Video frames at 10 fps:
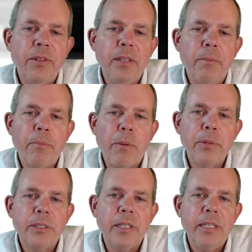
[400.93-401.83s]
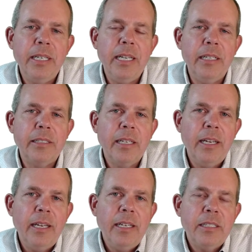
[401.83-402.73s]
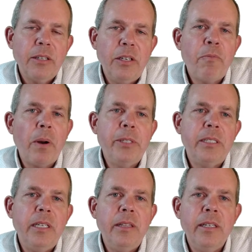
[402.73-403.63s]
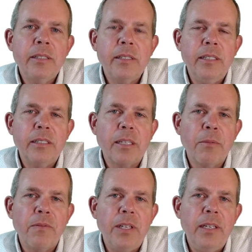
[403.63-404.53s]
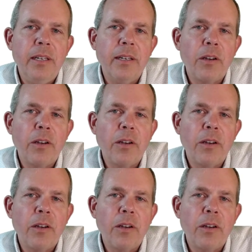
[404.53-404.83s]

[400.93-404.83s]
the purpose that it needs. So you've probably seen this in some of the uh,